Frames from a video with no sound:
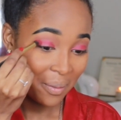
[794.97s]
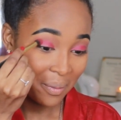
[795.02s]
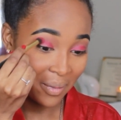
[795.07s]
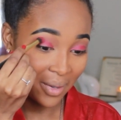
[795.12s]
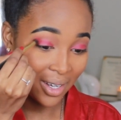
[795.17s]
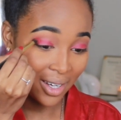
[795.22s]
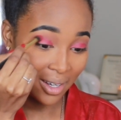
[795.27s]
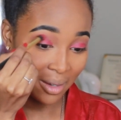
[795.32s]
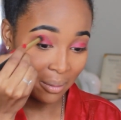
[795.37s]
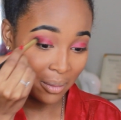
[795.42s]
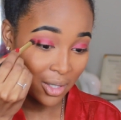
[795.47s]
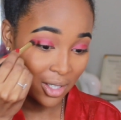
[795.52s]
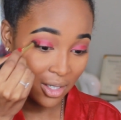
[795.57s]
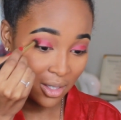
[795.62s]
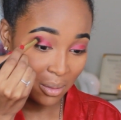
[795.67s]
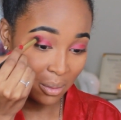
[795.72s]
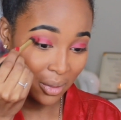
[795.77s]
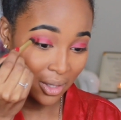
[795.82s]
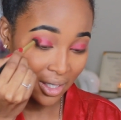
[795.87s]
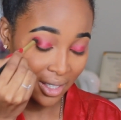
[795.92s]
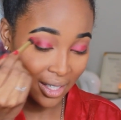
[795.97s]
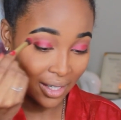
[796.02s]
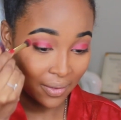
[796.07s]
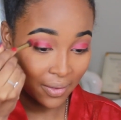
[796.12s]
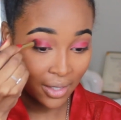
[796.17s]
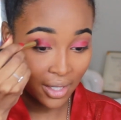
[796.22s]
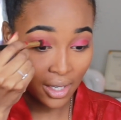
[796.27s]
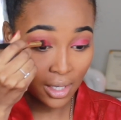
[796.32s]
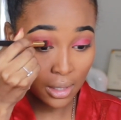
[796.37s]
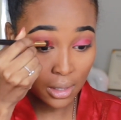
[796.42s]
But I'm gonna just blend
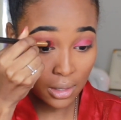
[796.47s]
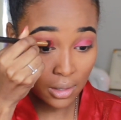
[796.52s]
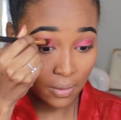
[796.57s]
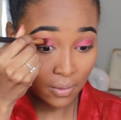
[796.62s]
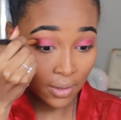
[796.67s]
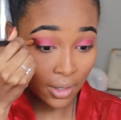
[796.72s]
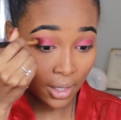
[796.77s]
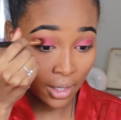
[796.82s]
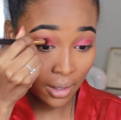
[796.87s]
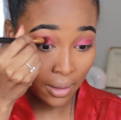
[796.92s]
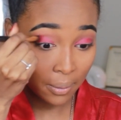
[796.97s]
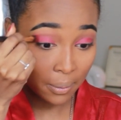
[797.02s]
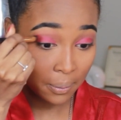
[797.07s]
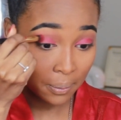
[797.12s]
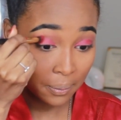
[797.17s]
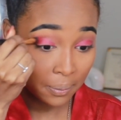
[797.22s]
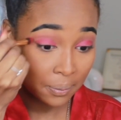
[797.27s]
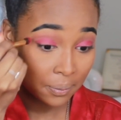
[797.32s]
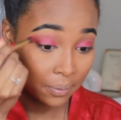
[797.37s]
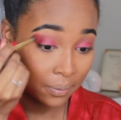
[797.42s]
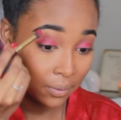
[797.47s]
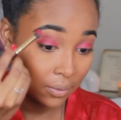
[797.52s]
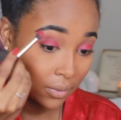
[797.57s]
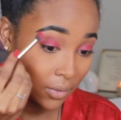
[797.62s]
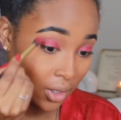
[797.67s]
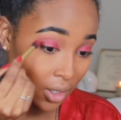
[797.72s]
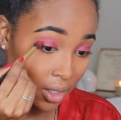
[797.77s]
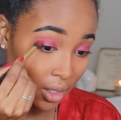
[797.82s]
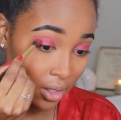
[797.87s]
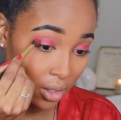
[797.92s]
out the edges of that
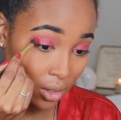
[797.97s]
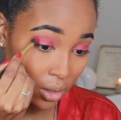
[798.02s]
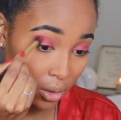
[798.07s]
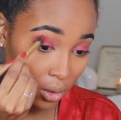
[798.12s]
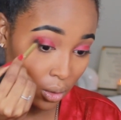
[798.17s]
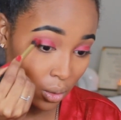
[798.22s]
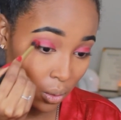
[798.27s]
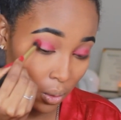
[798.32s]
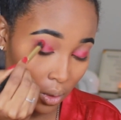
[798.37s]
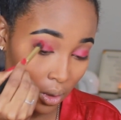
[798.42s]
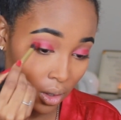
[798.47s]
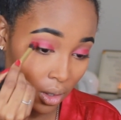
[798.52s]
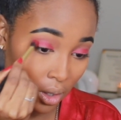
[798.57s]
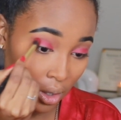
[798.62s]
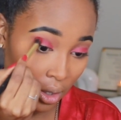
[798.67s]
into